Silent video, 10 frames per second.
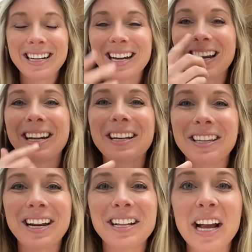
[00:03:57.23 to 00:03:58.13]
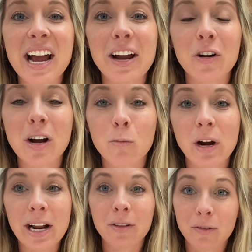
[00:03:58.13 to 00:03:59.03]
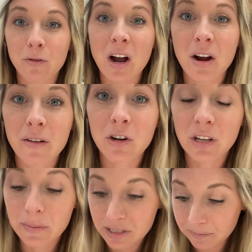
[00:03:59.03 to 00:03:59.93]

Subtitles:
And letting that air come right out the front of your lips.